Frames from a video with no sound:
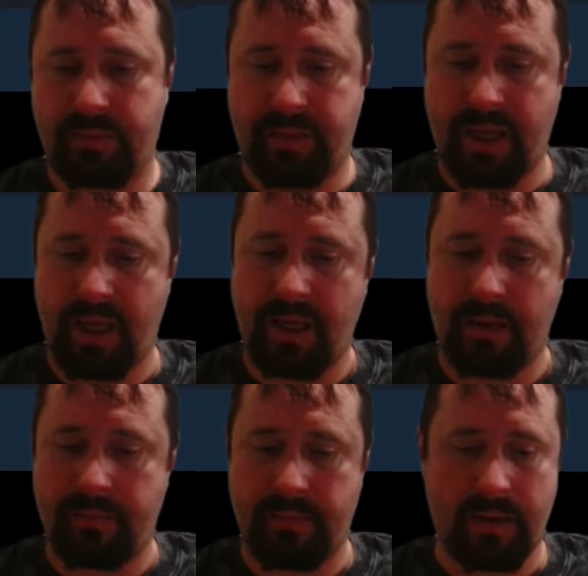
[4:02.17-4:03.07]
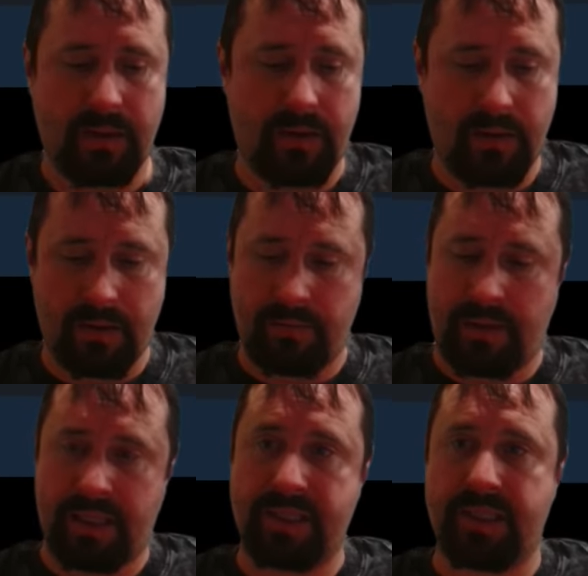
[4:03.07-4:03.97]
P
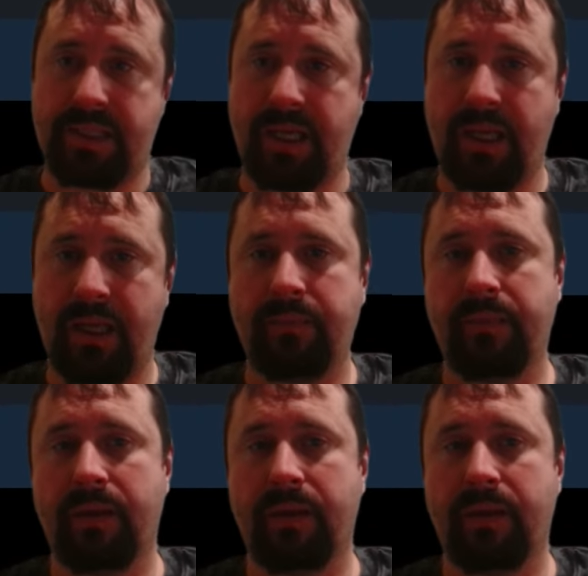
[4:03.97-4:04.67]
plus a T,